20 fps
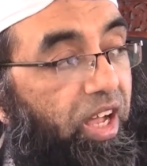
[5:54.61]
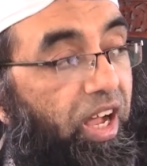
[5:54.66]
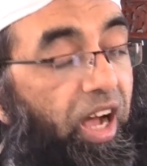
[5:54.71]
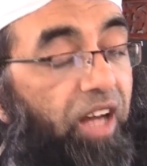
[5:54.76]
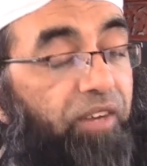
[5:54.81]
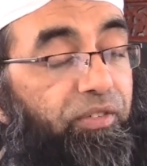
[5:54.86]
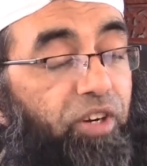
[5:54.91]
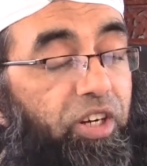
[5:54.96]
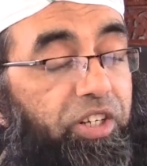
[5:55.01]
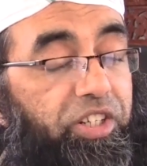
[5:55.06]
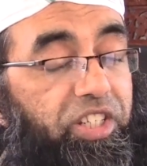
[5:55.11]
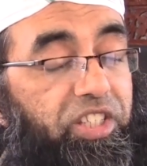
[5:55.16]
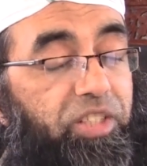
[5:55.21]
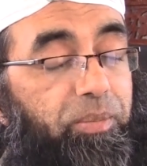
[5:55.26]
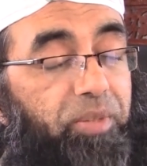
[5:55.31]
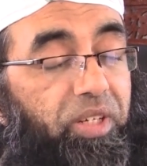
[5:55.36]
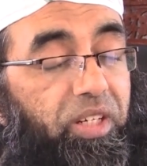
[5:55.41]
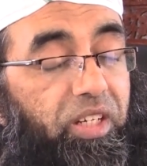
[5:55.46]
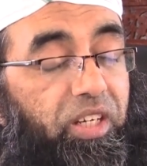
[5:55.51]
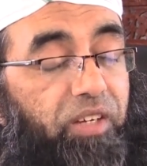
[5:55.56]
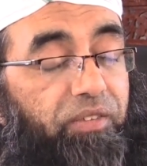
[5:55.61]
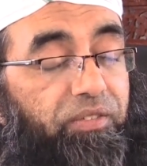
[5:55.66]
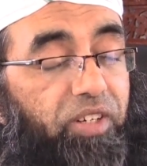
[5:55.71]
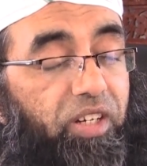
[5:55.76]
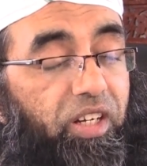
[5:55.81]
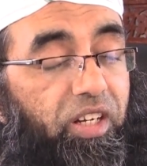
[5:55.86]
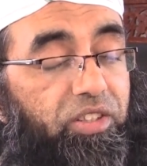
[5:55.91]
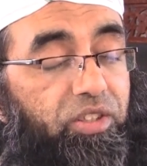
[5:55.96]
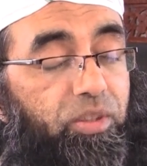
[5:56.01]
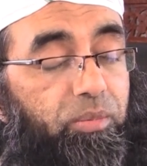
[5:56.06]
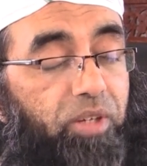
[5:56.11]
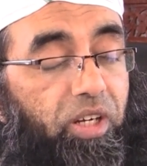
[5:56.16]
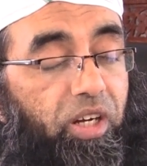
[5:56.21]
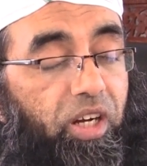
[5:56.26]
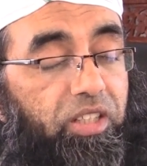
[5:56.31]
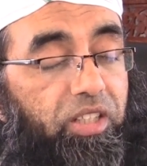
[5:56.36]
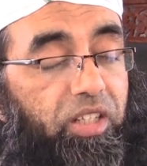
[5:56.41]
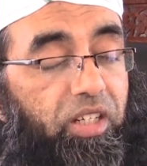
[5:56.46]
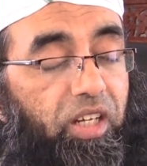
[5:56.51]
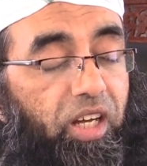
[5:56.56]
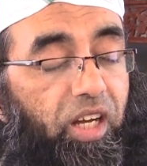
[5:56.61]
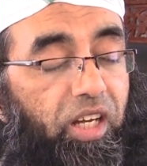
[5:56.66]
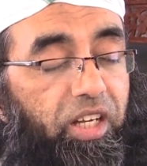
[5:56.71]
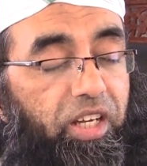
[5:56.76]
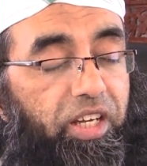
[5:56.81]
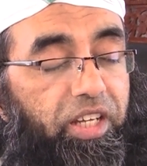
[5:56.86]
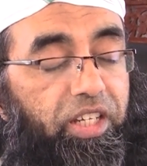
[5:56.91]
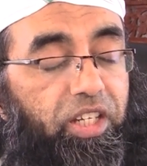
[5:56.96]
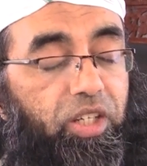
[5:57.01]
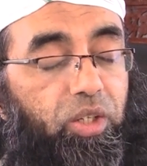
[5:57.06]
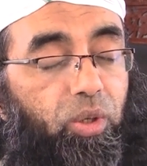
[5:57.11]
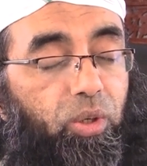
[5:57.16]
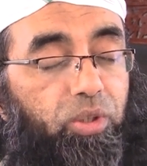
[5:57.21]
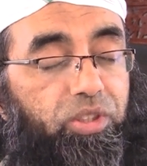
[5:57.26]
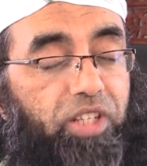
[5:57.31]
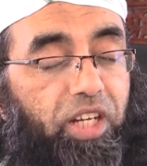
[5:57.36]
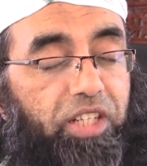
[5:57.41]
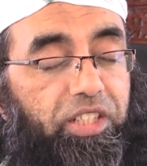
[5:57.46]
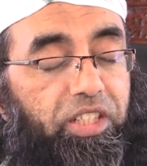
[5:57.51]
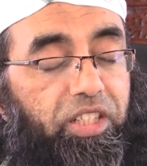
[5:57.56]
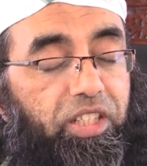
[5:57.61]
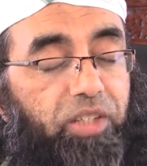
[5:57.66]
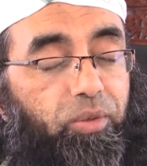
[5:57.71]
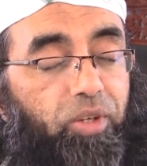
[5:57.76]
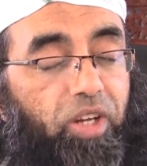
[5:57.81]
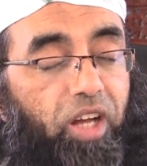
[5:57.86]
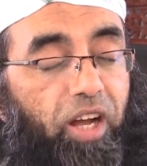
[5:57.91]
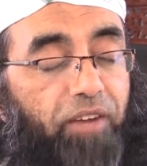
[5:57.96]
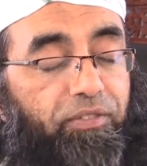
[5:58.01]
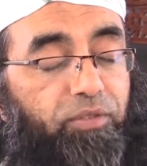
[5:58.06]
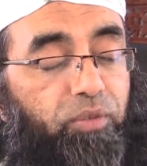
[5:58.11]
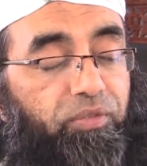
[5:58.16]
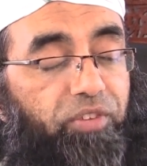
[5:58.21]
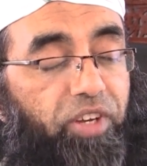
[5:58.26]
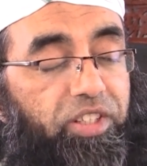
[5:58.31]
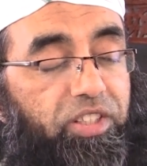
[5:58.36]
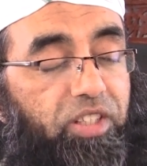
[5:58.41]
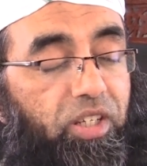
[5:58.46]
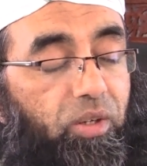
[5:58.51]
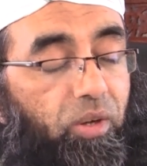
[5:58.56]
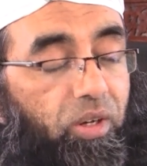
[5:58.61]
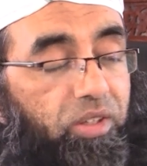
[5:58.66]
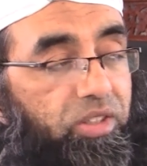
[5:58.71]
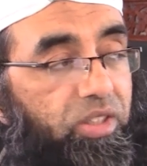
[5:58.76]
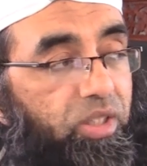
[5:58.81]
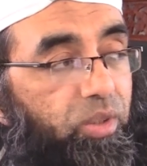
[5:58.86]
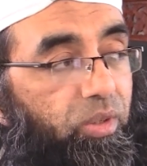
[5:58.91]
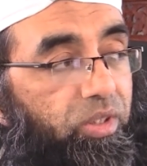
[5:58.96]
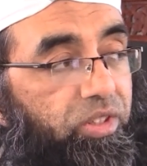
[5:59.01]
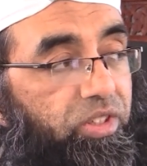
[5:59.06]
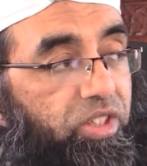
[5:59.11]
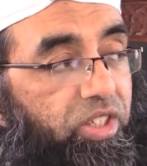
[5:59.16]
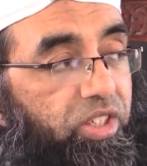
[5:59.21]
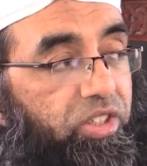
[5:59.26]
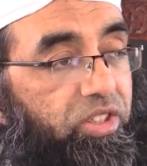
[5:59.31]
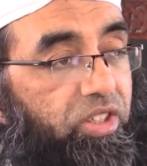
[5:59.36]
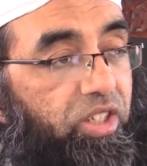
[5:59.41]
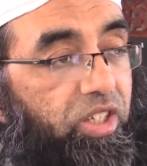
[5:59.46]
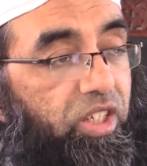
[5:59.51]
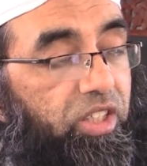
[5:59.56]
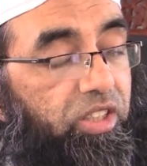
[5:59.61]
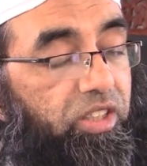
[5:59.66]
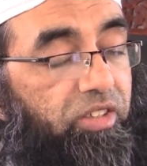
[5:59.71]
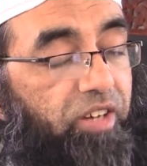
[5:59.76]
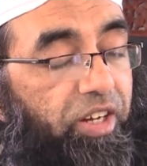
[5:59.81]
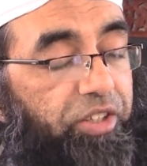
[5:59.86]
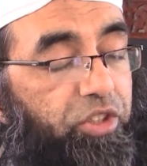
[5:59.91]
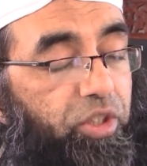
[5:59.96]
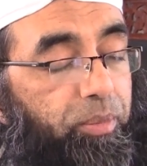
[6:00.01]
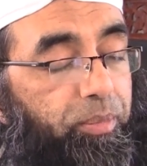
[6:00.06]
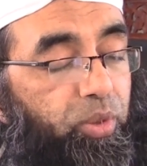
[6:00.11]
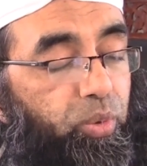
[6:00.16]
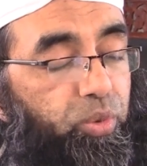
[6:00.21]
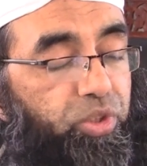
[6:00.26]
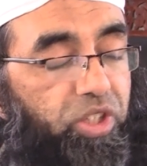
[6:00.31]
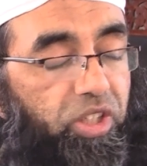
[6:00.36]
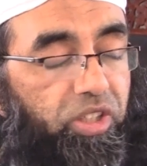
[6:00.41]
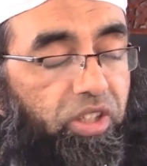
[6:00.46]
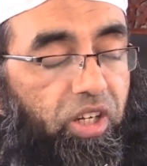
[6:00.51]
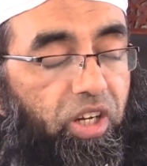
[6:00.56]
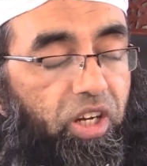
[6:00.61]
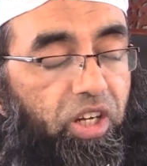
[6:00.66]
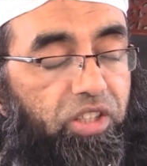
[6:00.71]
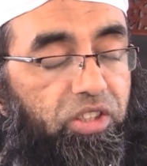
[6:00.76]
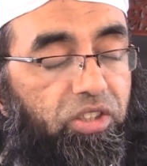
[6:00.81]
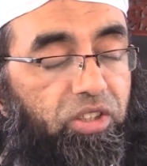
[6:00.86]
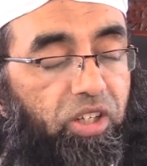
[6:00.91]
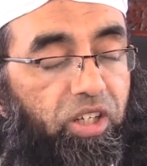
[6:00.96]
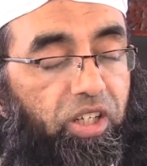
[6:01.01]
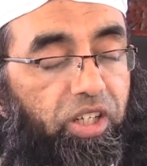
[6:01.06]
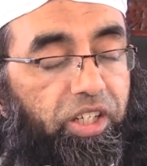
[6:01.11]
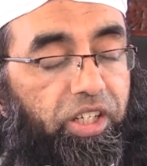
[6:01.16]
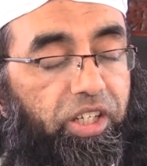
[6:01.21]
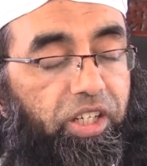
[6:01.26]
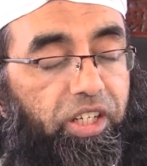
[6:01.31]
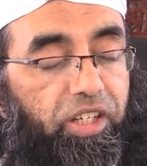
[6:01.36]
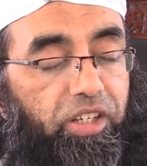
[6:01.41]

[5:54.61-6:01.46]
And for a disbeliever, subhanallah, he knows that he will have to face the consequences, the retribution. So